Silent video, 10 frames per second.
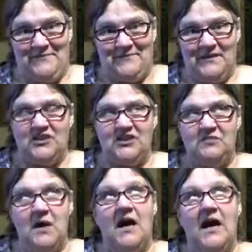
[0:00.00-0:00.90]
This is
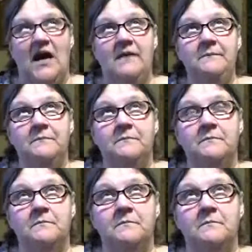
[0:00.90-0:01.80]
my
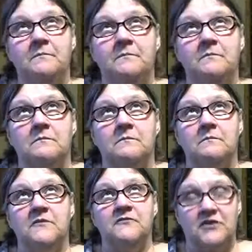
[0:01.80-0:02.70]

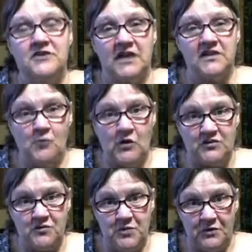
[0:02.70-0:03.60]
first cousin once
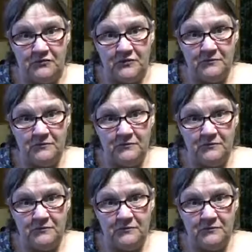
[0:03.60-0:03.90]
removed.